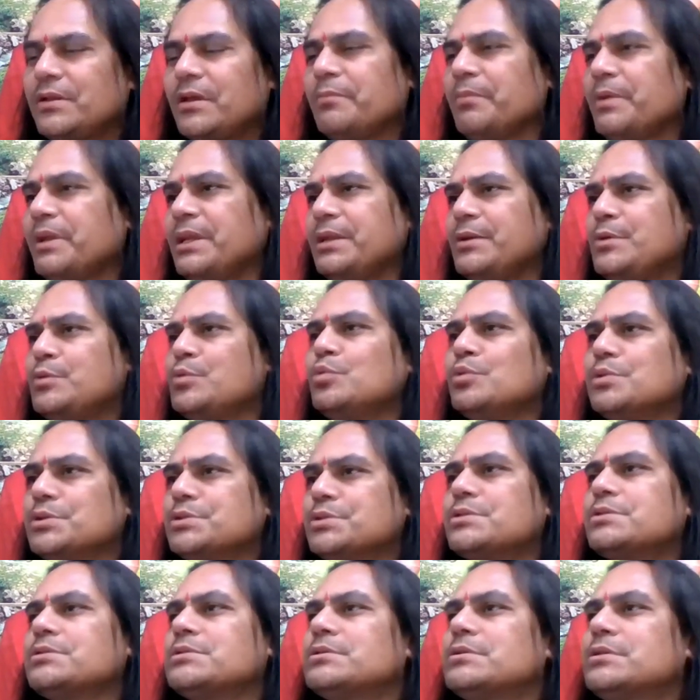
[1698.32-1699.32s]
There are many
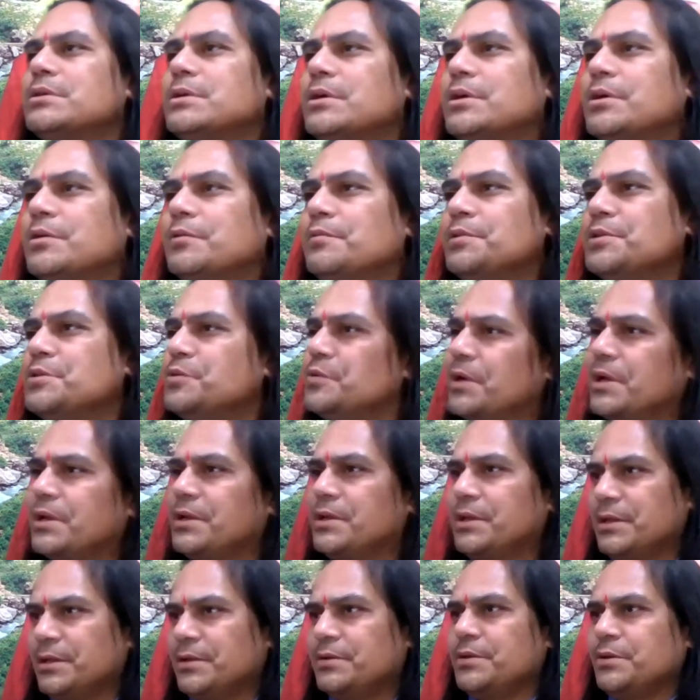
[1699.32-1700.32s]
tools which you
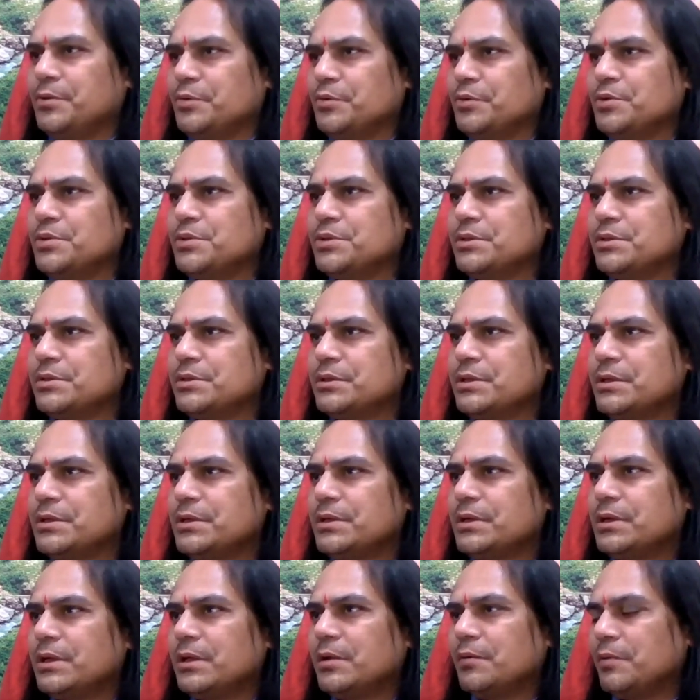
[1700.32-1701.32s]
can use,
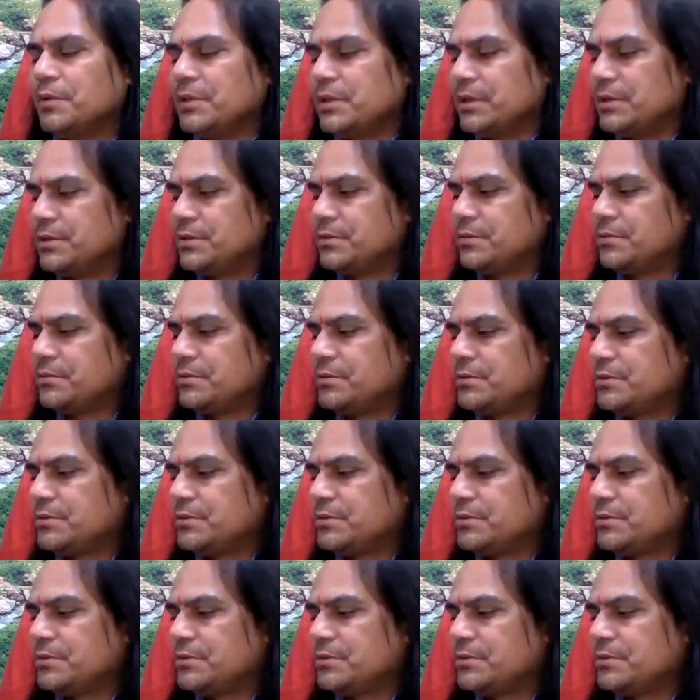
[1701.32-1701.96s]
whether